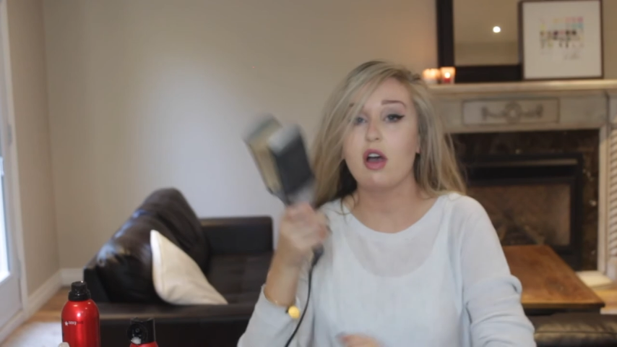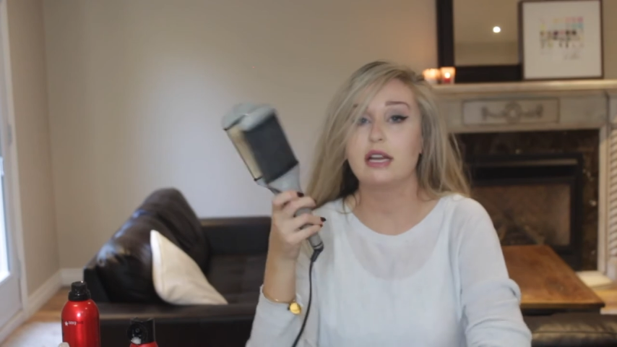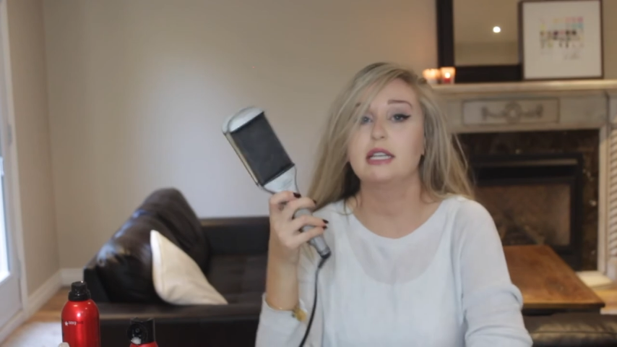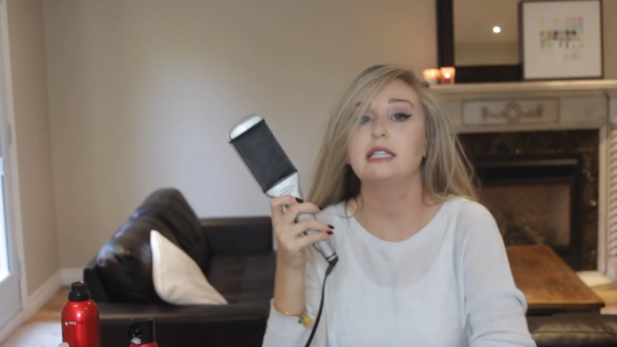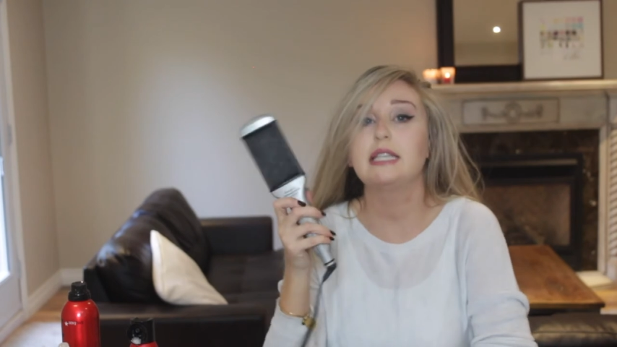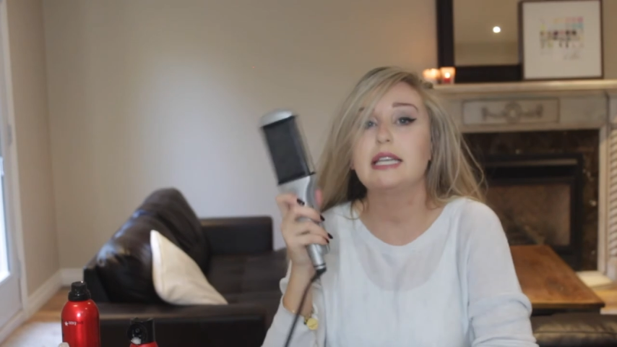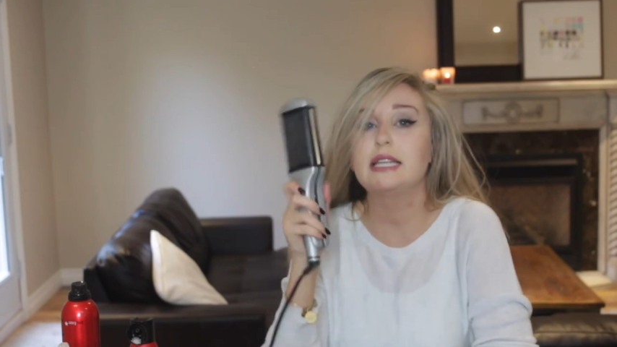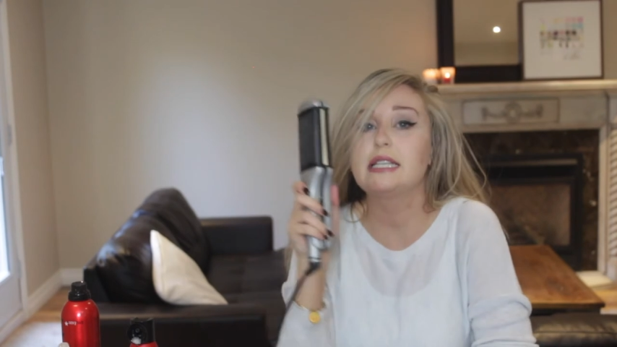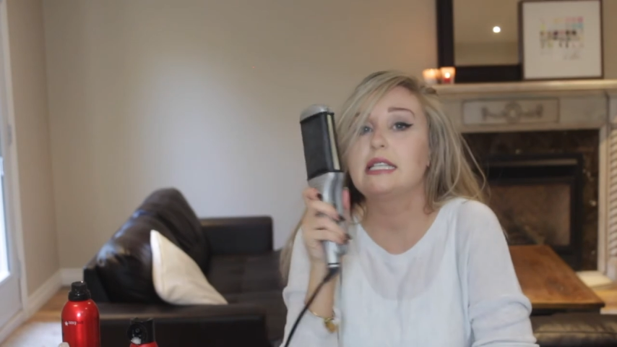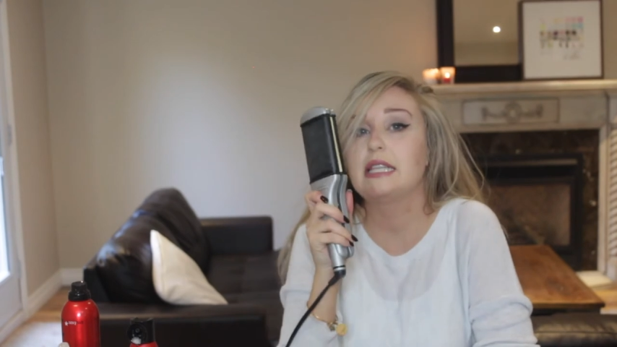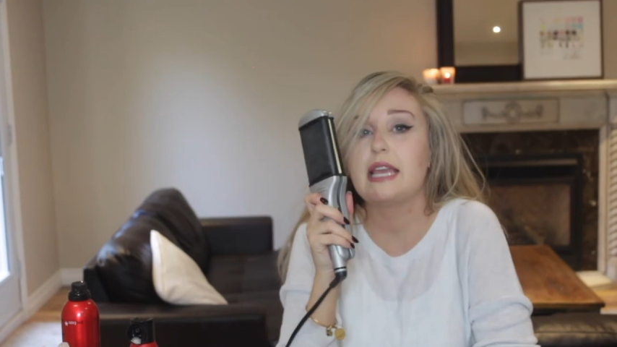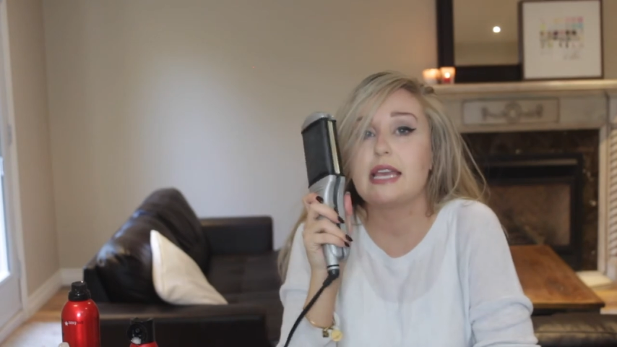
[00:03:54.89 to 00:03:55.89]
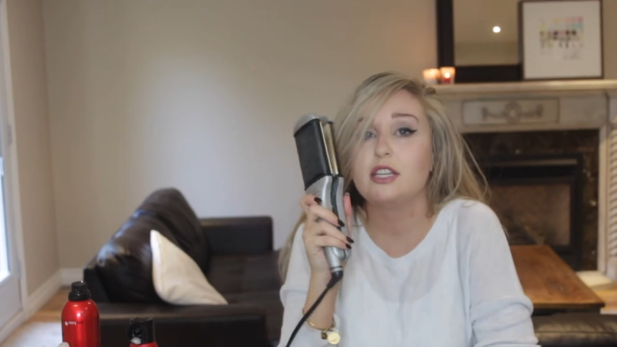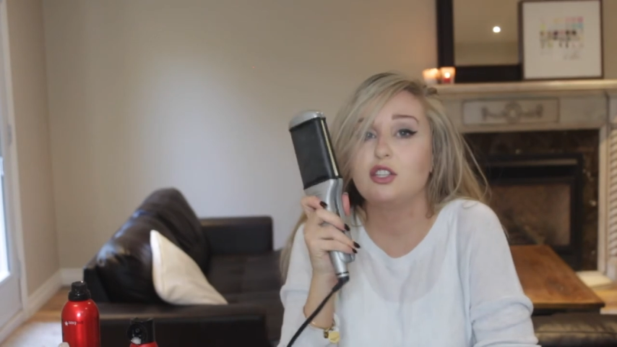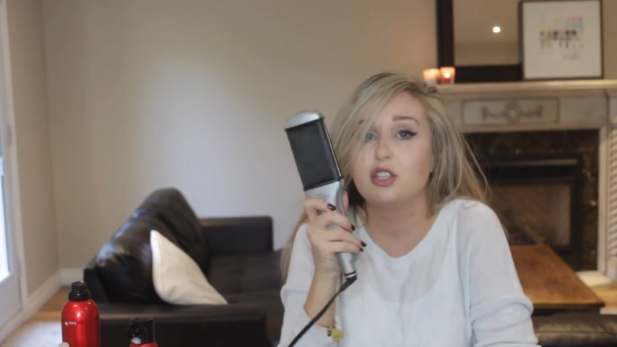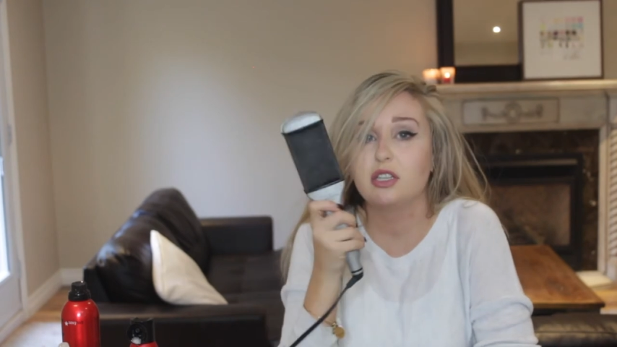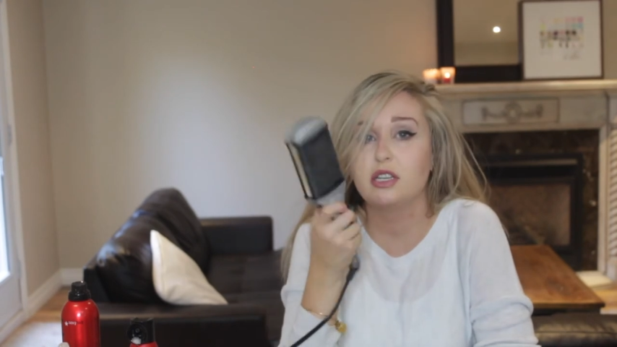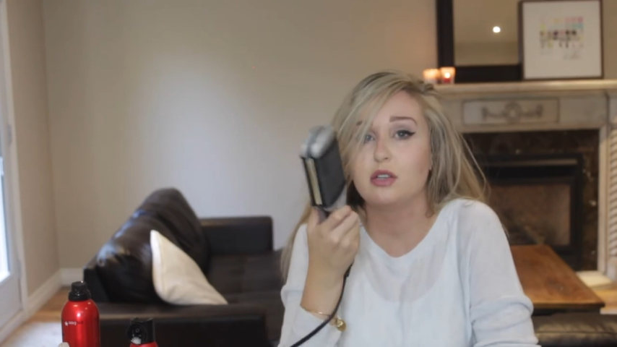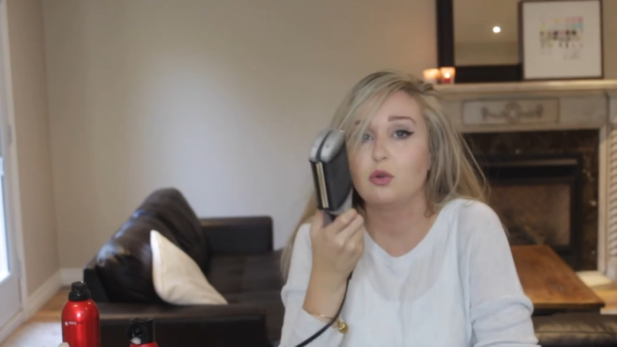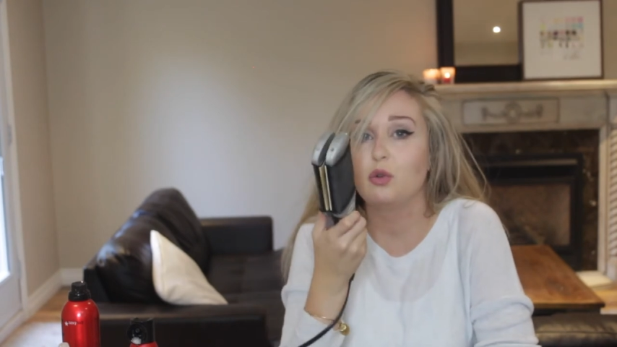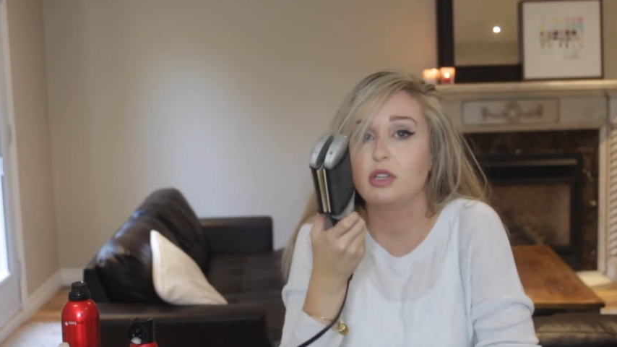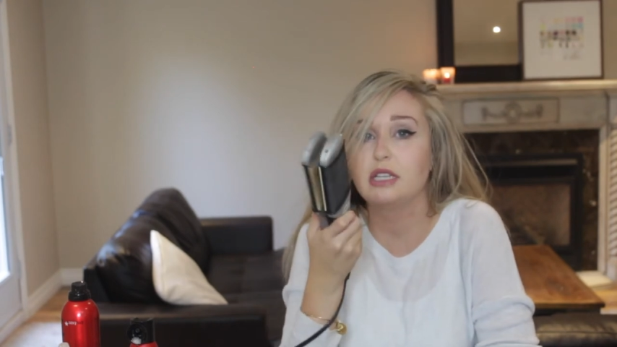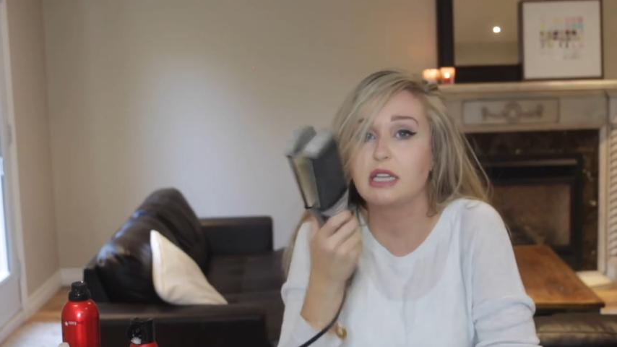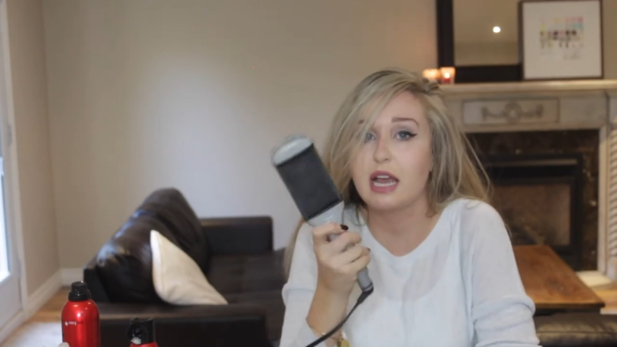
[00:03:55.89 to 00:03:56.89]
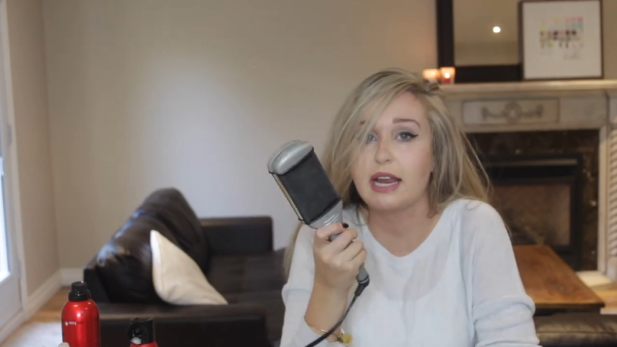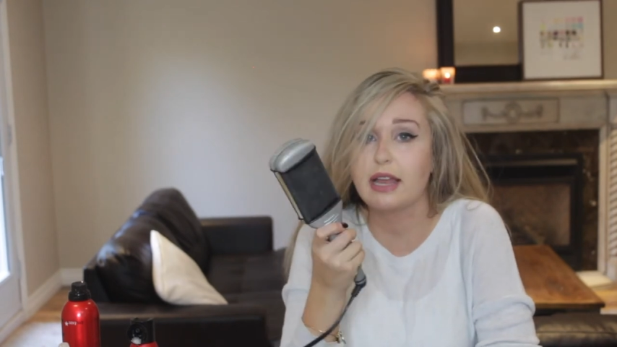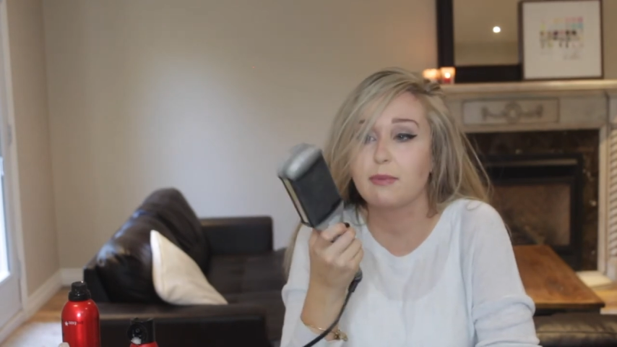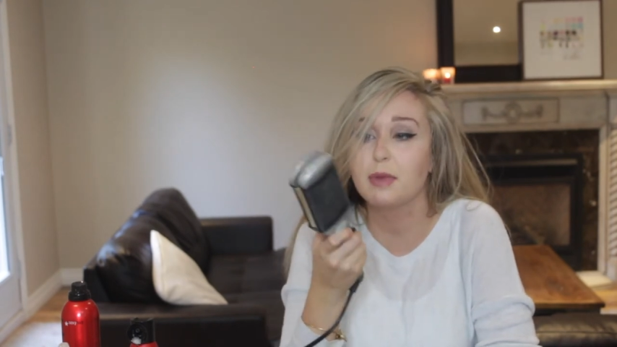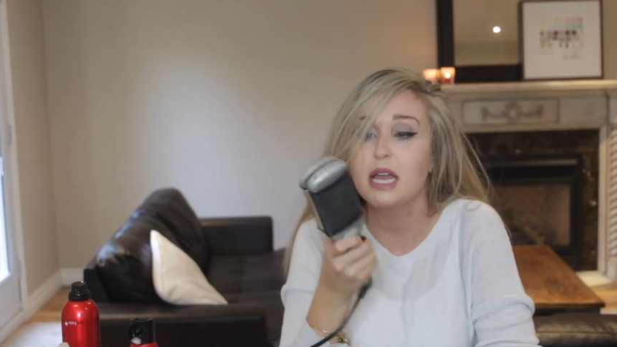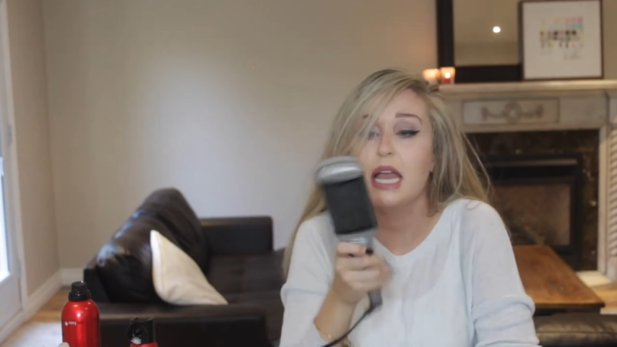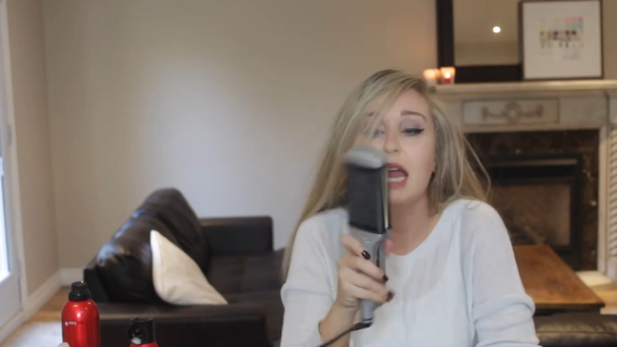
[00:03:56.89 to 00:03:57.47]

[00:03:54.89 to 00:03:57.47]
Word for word: Honestly, this thing is just as old as I am,